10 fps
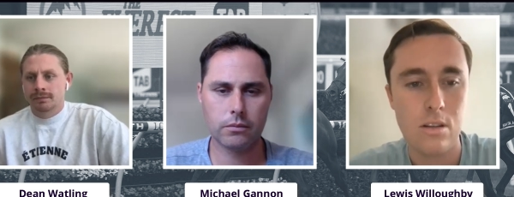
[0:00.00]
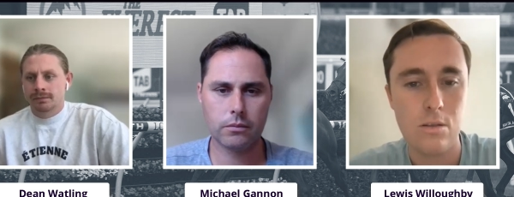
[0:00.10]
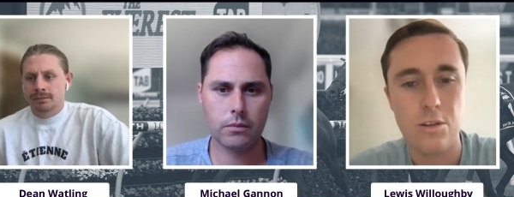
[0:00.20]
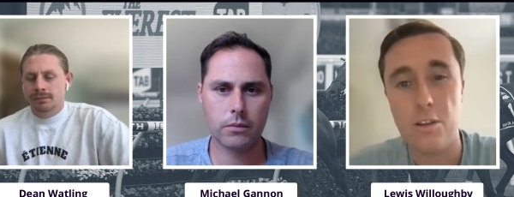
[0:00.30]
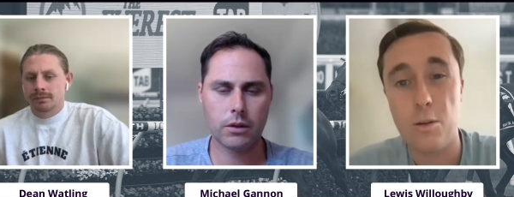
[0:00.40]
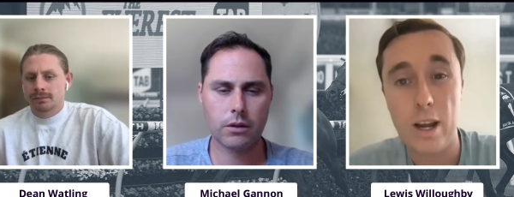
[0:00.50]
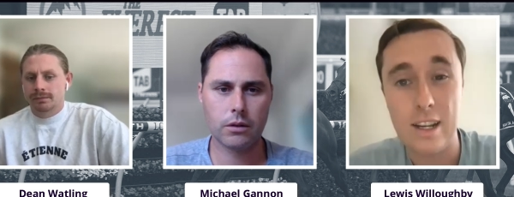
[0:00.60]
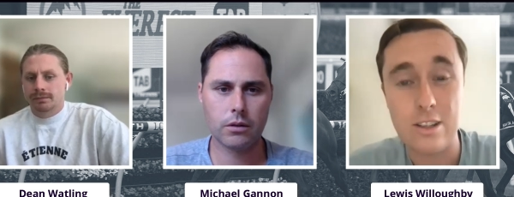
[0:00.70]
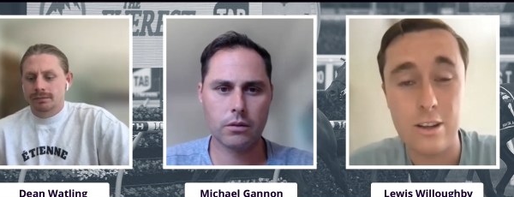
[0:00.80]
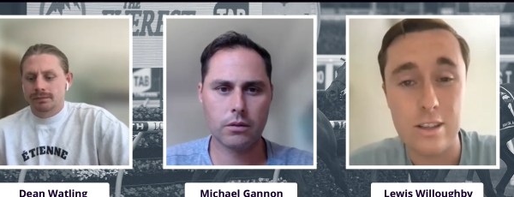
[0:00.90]
Speaker 1: Although the way it
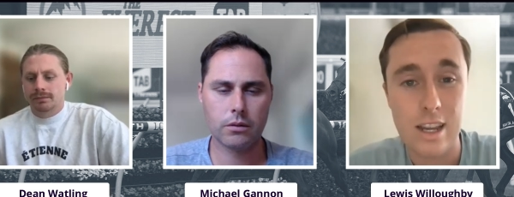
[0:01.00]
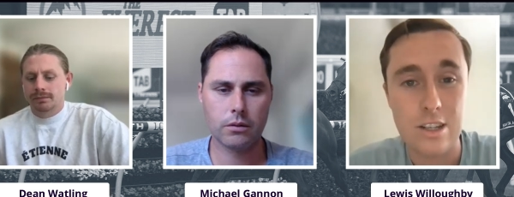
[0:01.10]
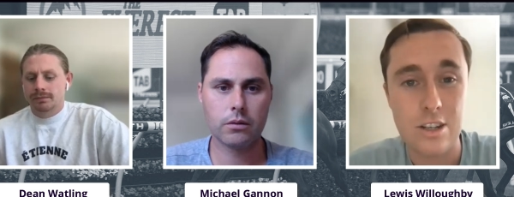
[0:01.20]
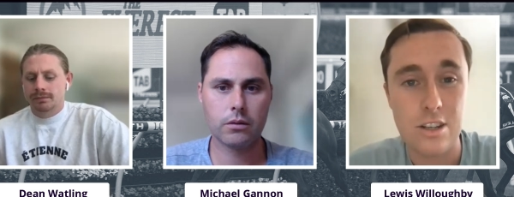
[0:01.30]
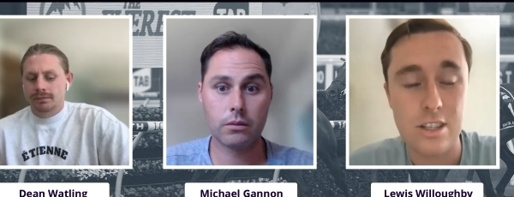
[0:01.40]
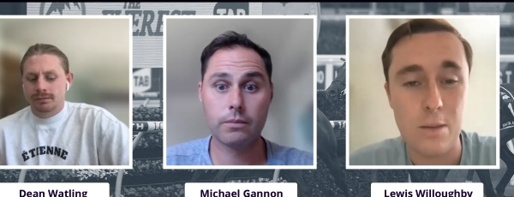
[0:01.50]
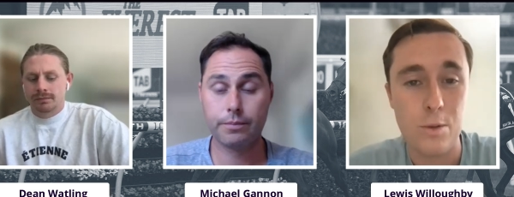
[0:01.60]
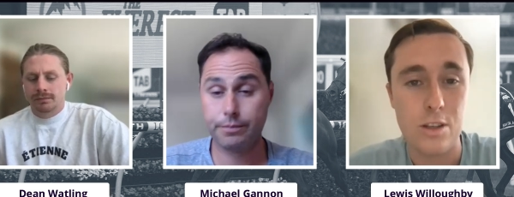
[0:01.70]
turns out, as you just said with your